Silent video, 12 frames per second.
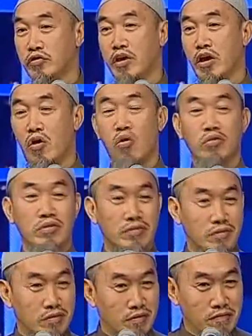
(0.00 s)
He said,
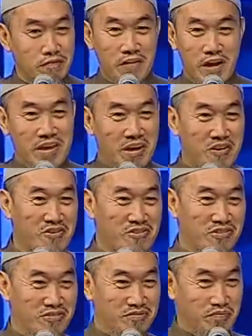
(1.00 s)
Kun
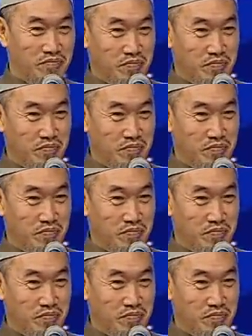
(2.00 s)
fayakun.